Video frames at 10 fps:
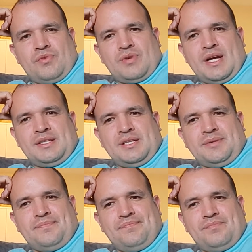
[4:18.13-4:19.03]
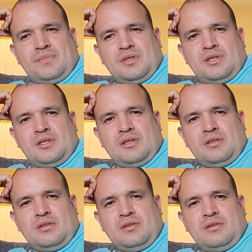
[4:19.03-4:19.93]
granted,
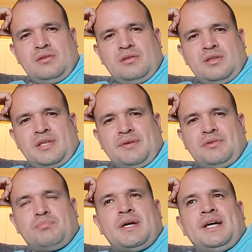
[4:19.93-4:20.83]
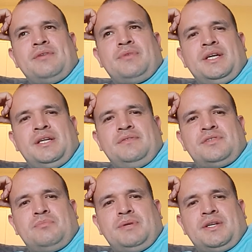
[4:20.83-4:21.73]
the thing with Bryant Reeves,
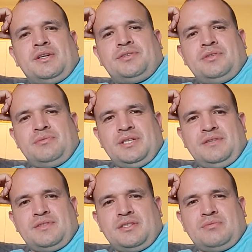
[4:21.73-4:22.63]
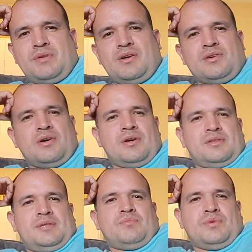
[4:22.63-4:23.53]
or Big Country Reeves as we all called
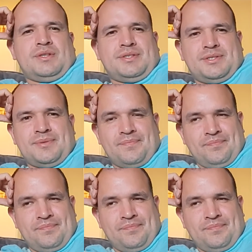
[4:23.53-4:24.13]
him, was,